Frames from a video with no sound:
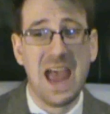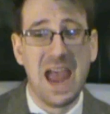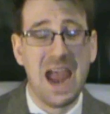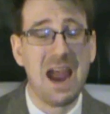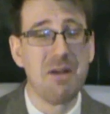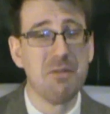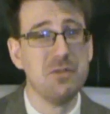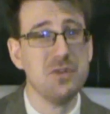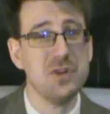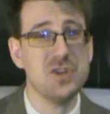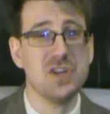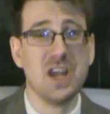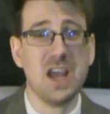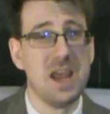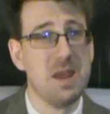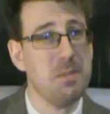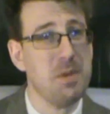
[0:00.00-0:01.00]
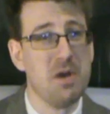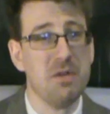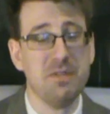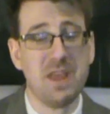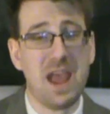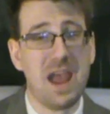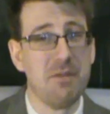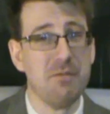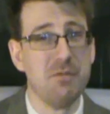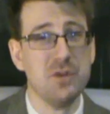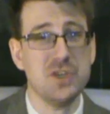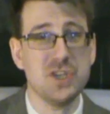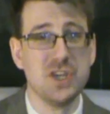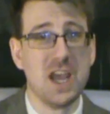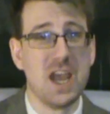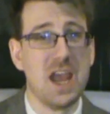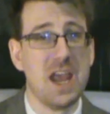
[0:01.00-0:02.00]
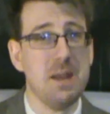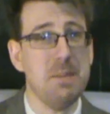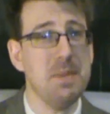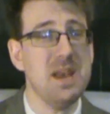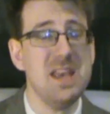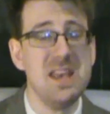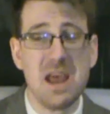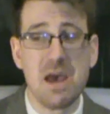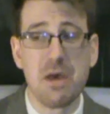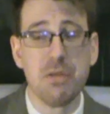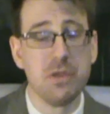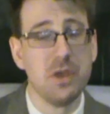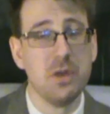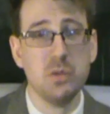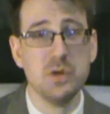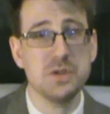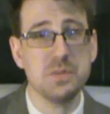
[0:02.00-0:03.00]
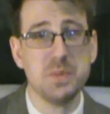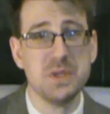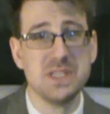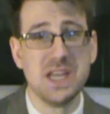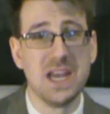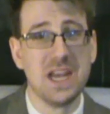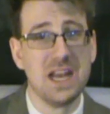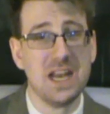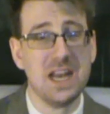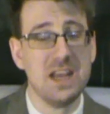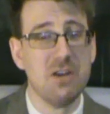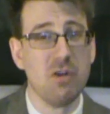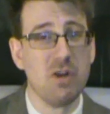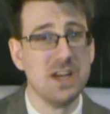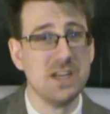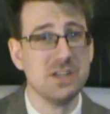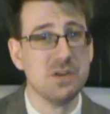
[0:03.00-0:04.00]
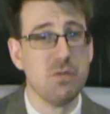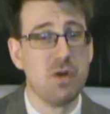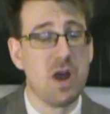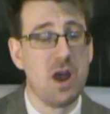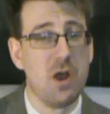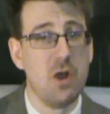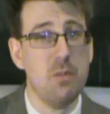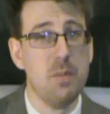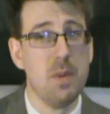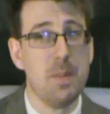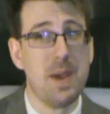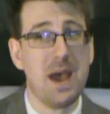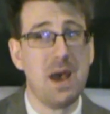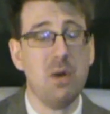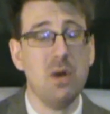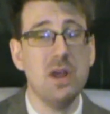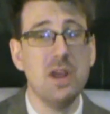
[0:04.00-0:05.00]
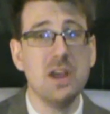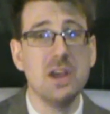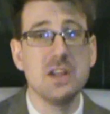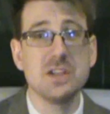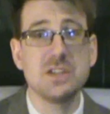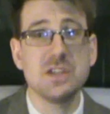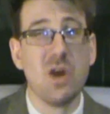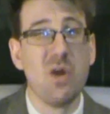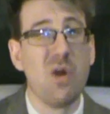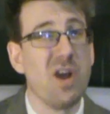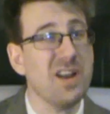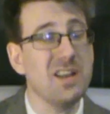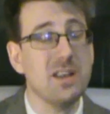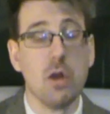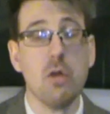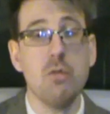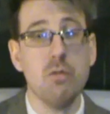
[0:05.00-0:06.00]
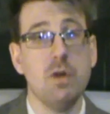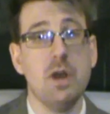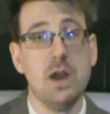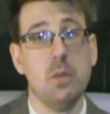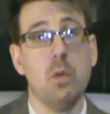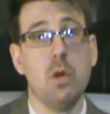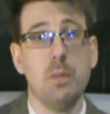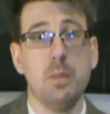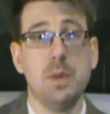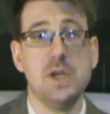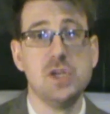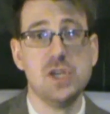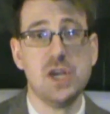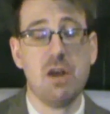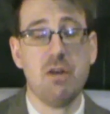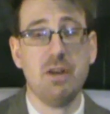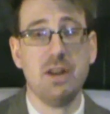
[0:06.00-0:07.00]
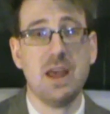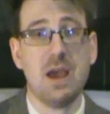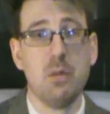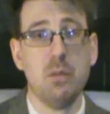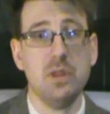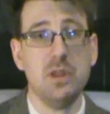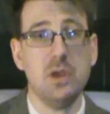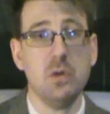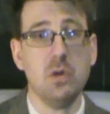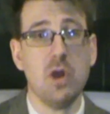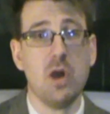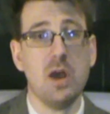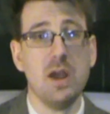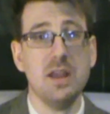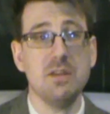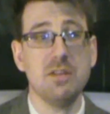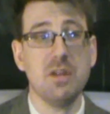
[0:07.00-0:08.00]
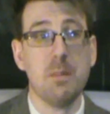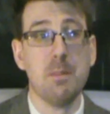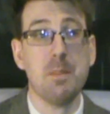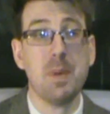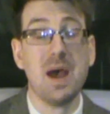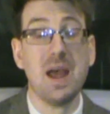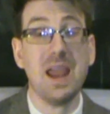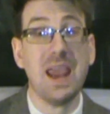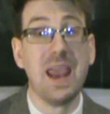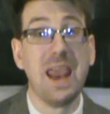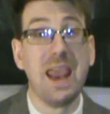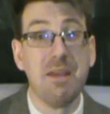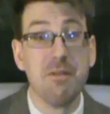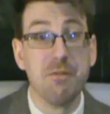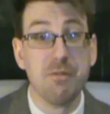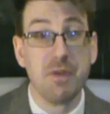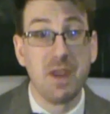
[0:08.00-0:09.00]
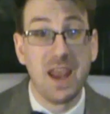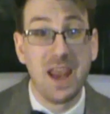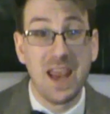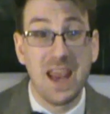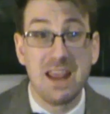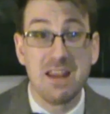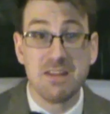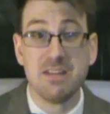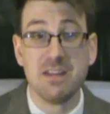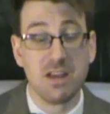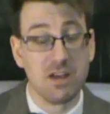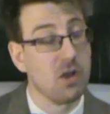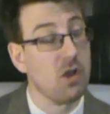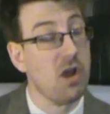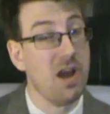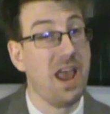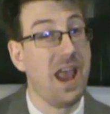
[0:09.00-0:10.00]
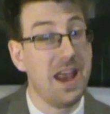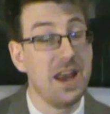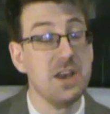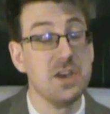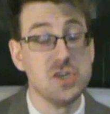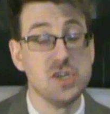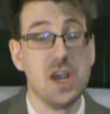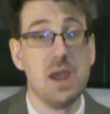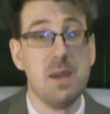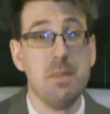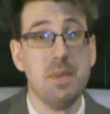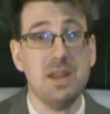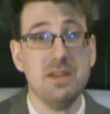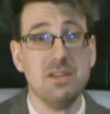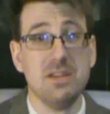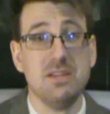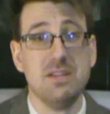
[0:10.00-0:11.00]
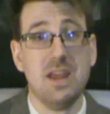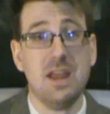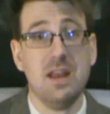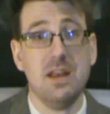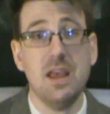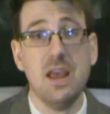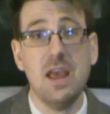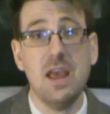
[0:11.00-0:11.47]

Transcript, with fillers: average game after average game. Nothing was particularly great to write home about, so I don't really want to be sharing that with you guys. But if it is a kind of hidden gem, as I said,